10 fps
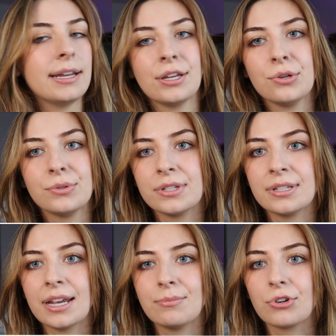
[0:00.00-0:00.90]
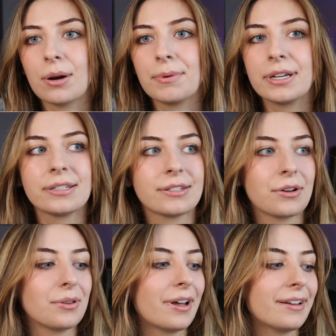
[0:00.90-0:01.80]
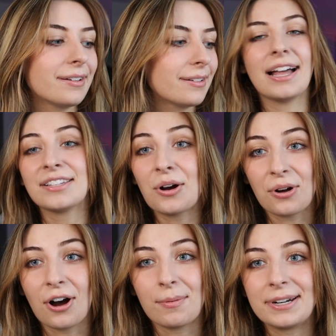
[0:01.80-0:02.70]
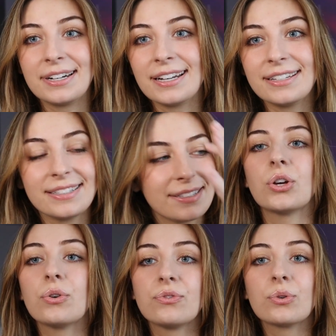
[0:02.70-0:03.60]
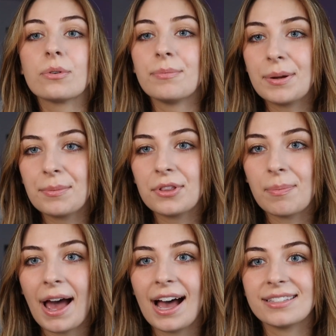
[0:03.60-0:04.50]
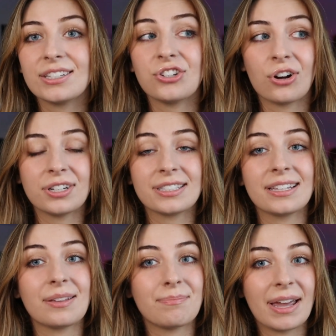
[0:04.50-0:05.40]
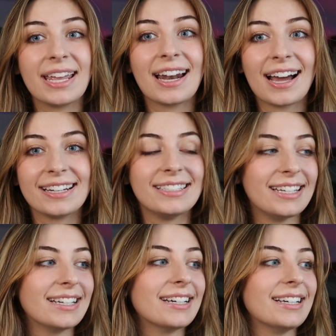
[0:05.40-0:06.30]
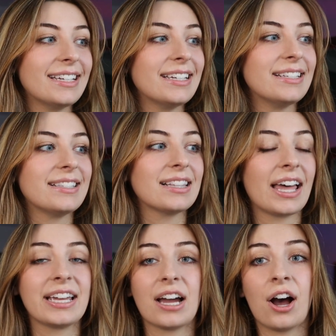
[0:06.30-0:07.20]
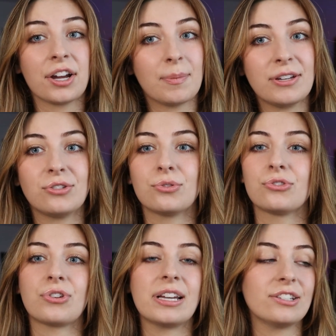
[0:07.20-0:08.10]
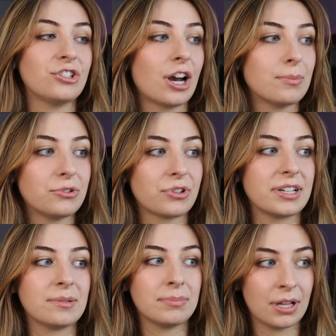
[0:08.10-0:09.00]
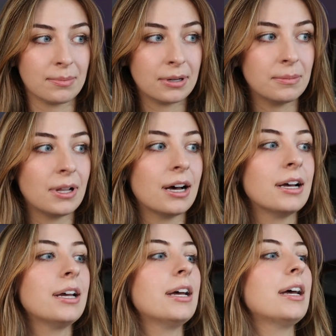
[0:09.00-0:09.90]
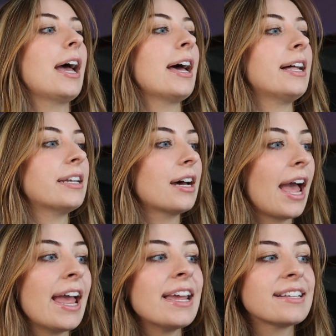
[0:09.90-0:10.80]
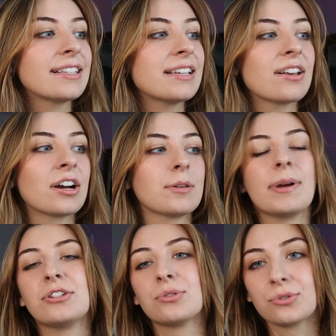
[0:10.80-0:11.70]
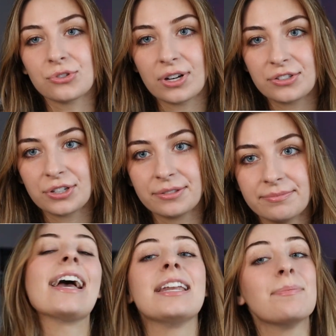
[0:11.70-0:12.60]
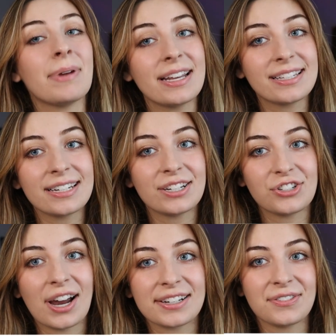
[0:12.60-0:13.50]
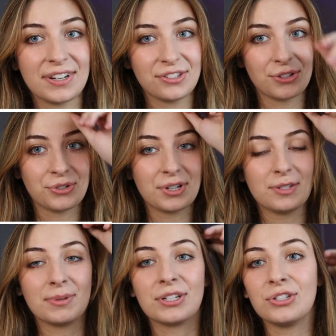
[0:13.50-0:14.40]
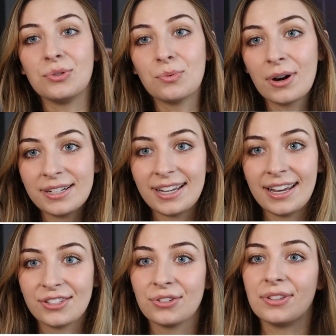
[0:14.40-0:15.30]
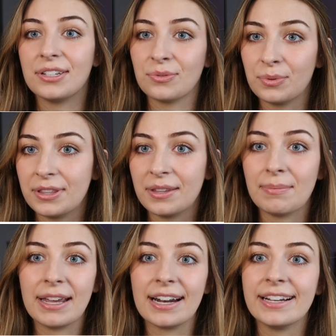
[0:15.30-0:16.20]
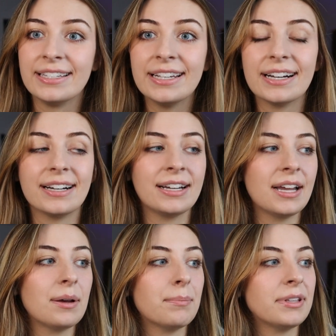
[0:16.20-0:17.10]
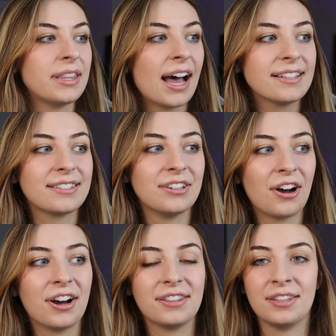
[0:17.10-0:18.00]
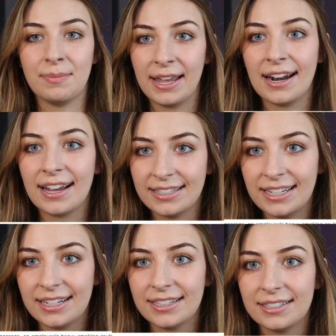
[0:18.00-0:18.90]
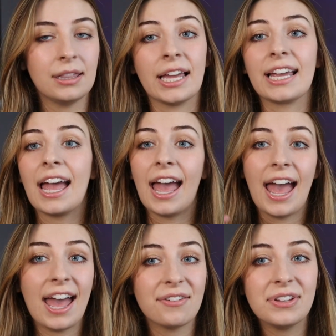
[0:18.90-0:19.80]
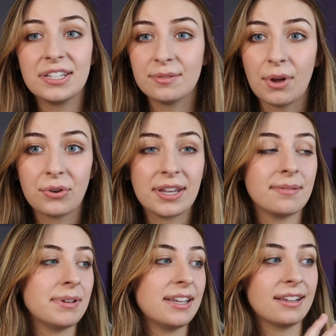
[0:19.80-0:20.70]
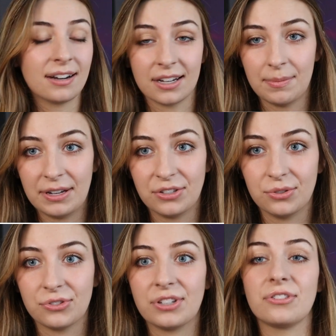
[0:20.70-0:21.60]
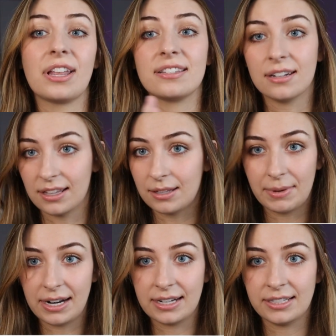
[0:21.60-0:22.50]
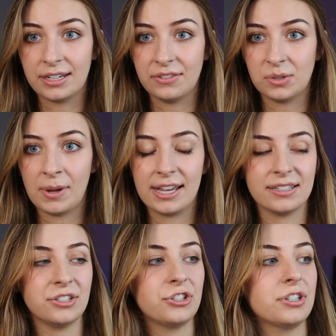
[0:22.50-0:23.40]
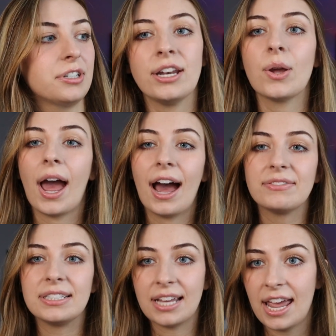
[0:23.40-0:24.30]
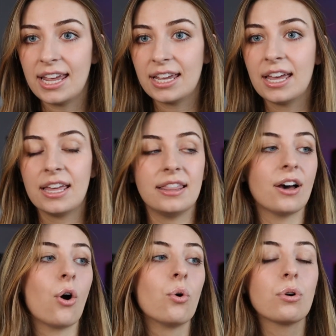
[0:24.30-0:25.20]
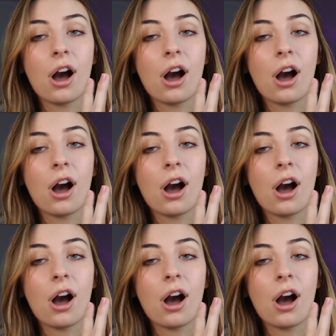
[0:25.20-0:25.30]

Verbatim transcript: and it uses name dropping. So like, that's how common it is. So if you remember the passage, honestly, the main idea is like occupation occupational stress, job stress, blah, blah, blah. And A says occupational stressor. And it makes it an attractive answer choice because you want to answer this with the main idea. But that's not the main idea. Like heavy smoking being an occupational stressor, that's not the main idea of this passage. And you have to take the whole